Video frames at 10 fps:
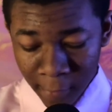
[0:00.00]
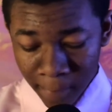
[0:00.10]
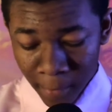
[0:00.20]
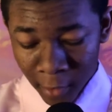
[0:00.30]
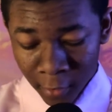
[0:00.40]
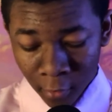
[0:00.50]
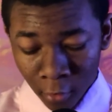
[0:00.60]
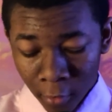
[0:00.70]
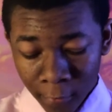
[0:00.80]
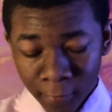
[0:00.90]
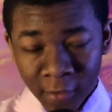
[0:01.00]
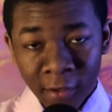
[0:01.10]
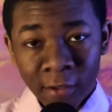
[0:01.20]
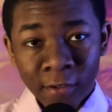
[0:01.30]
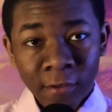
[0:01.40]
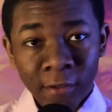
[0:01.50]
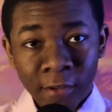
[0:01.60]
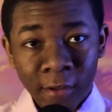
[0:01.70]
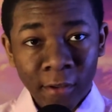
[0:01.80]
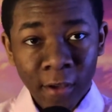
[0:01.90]
that a door to enter into
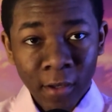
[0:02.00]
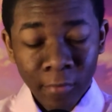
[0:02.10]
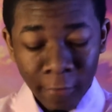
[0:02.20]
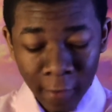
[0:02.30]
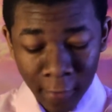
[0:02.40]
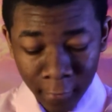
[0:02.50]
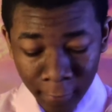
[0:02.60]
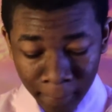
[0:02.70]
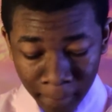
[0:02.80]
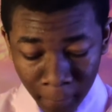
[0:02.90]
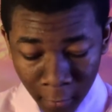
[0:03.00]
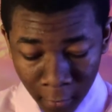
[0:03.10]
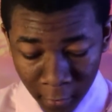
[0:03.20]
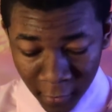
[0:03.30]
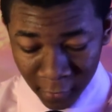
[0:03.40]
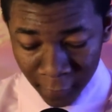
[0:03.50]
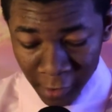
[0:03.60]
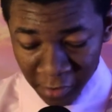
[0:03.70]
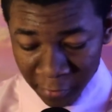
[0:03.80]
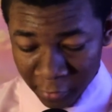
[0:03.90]
the kingdom of heaven is
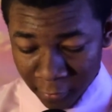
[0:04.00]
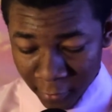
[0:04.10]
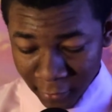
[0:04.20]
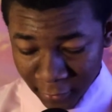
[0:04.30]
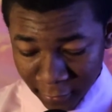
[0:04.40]
available to us.